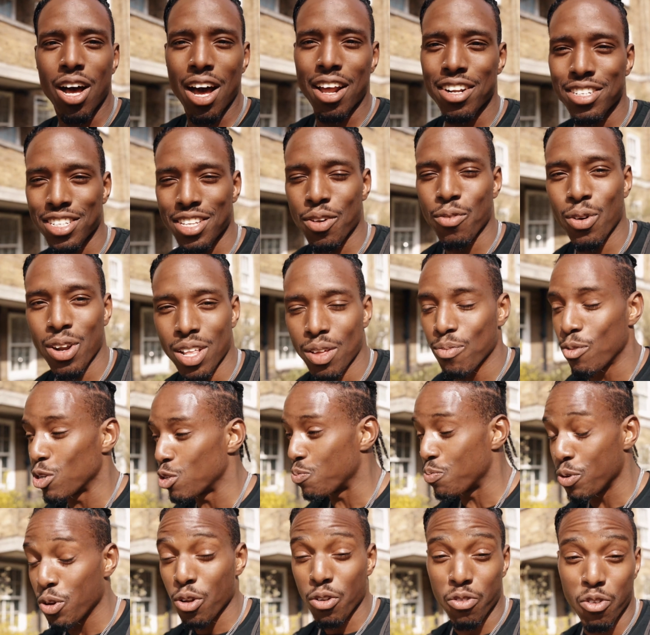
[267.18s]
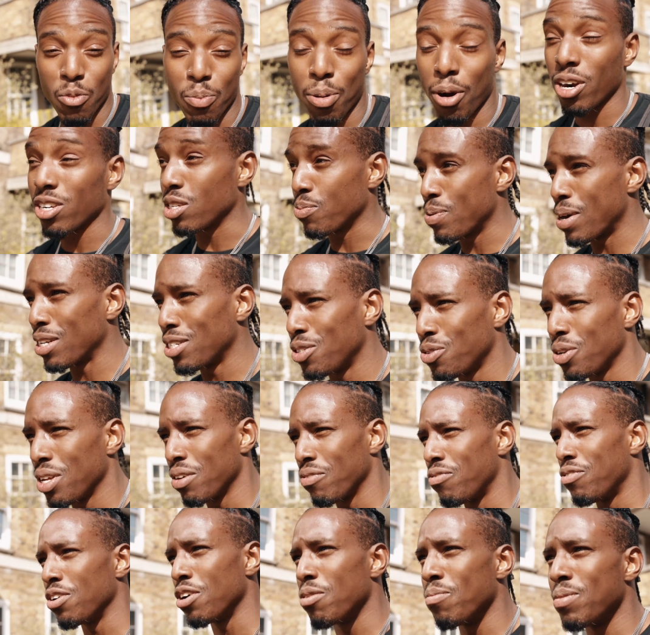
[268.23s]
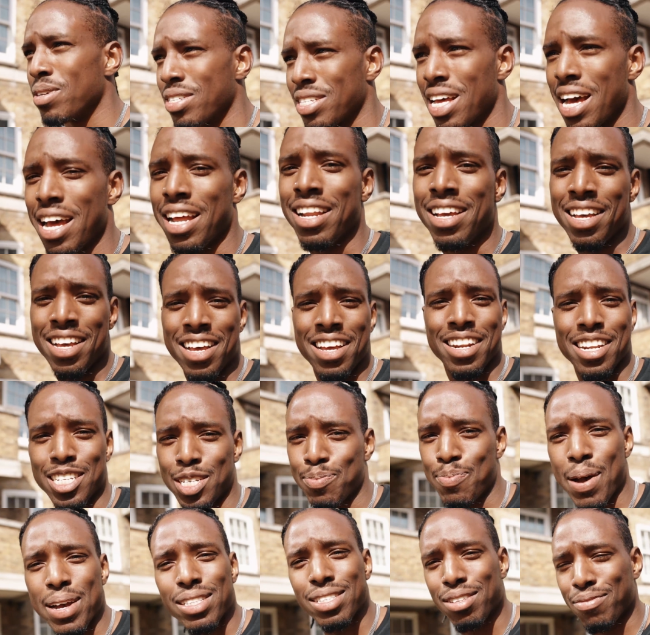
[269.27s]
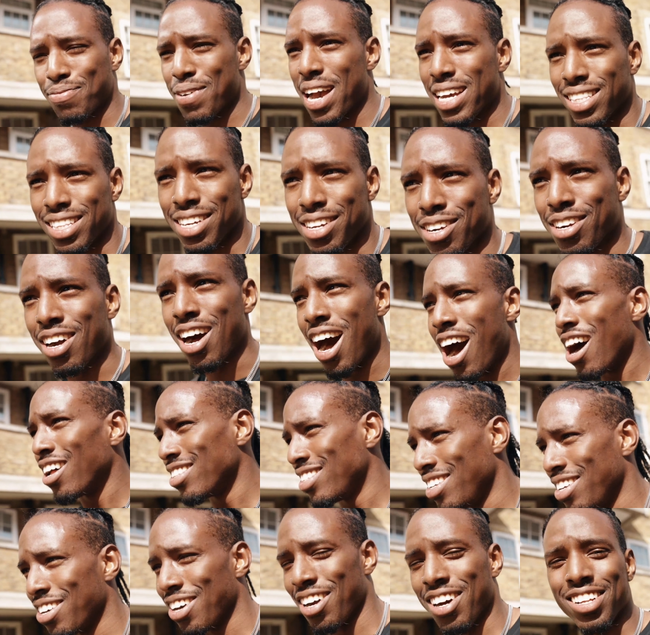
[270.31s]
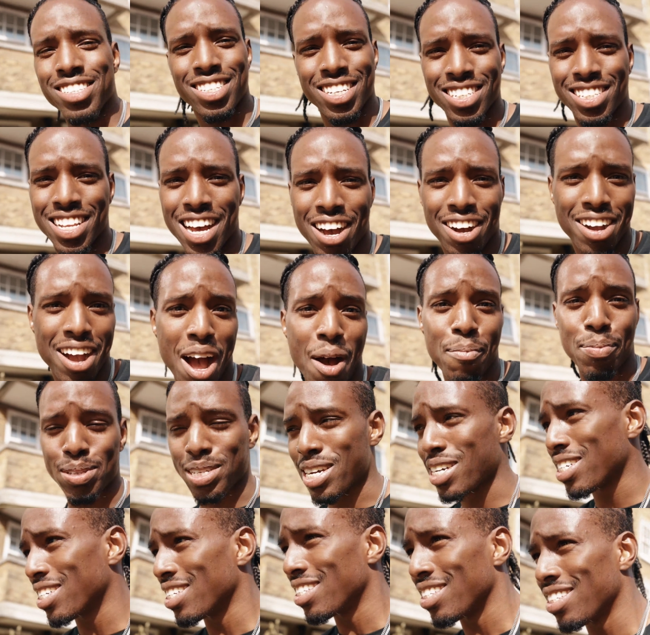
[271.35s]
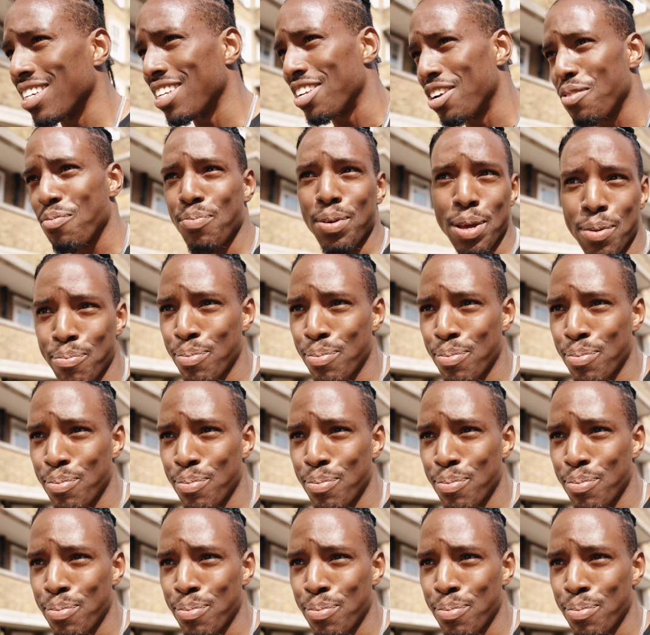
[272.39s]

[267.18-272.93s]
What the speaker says: honestly one of the most beautiful parts about shooting film is that despite the fact that you're hunting down compositions and you're being